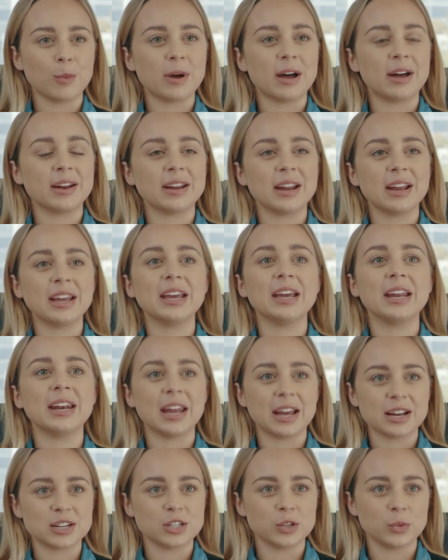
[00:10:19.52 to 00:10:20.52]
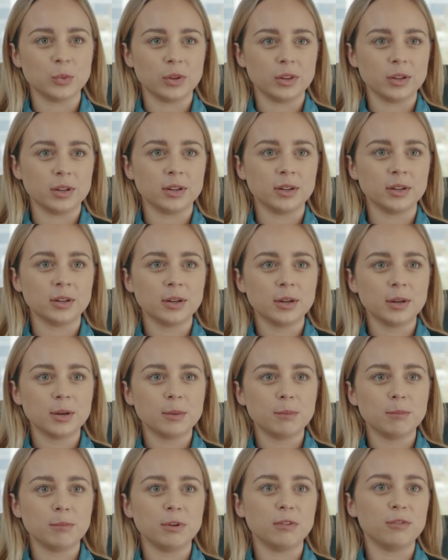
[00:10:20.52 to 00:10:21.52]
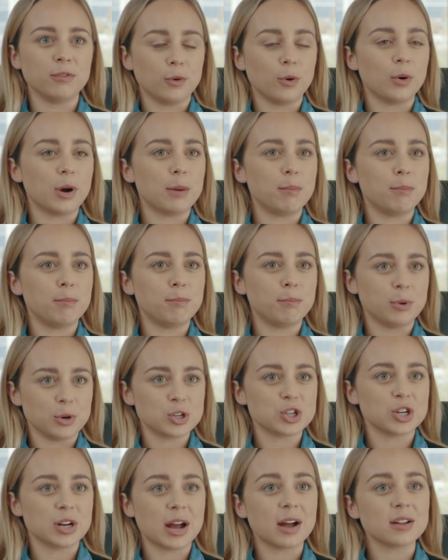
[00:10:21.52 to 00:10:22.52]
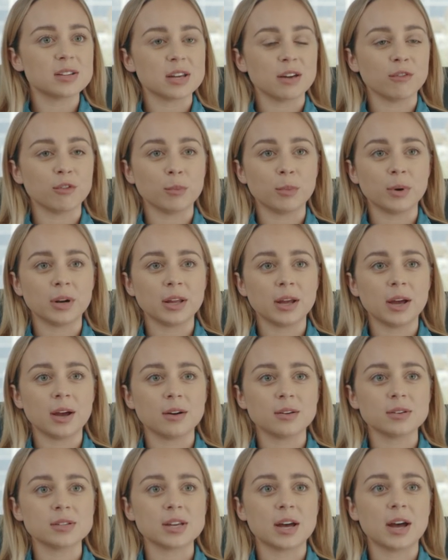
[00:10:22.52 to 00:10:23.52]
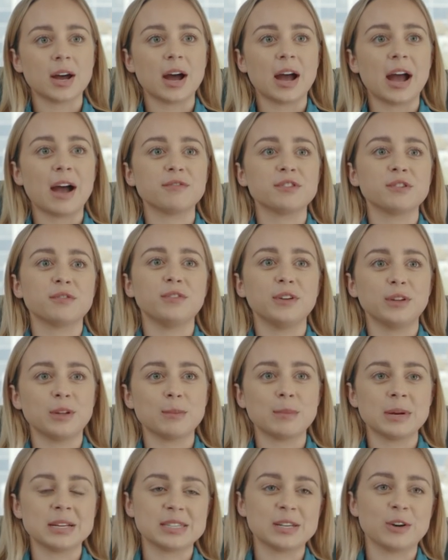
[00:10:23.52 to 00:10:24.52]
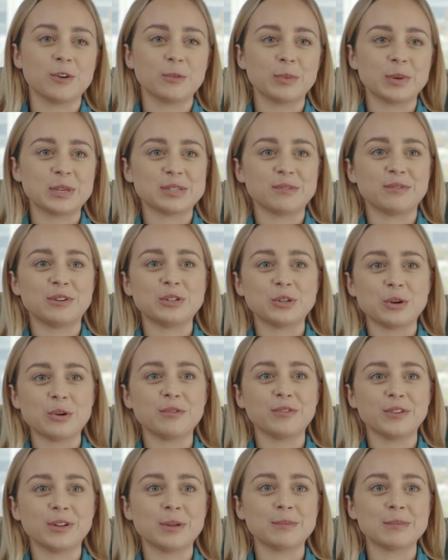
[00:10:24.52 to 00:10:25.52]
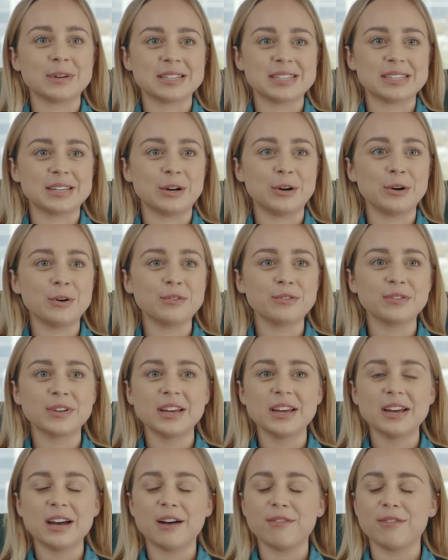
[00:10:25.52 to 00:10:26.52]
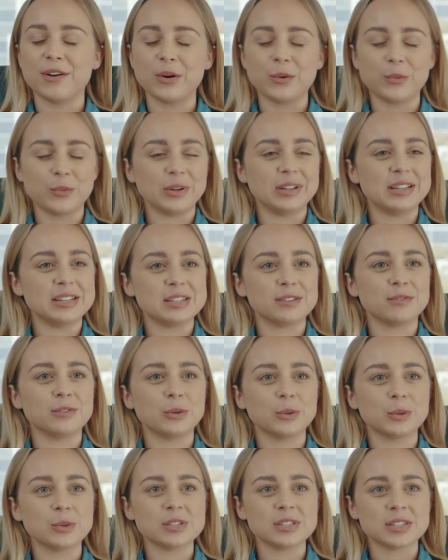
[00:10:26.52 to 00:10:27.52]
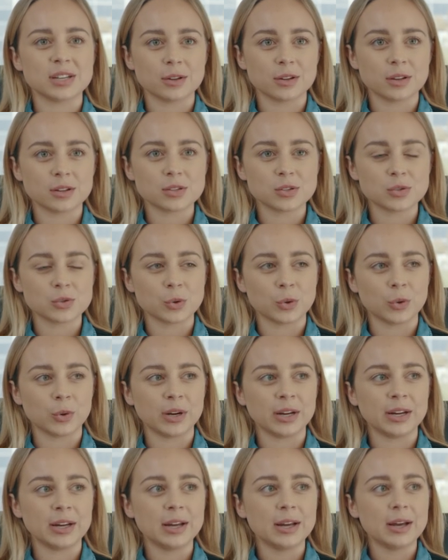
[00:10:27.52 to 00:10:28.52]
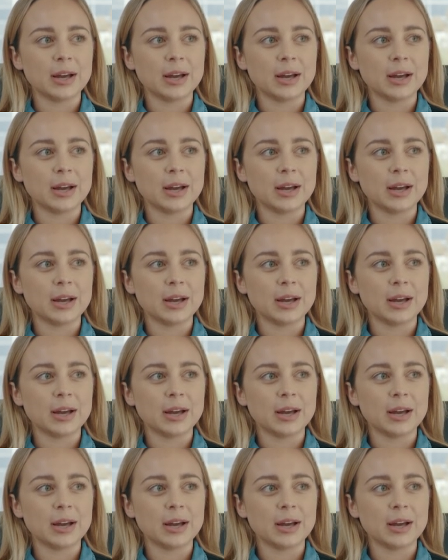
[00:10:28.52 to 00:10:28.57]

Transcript: about it and connected with it before I push it out to everybody else. I have to feel it myself, because if I don't feel it myself, I find it really difficult to tell that story.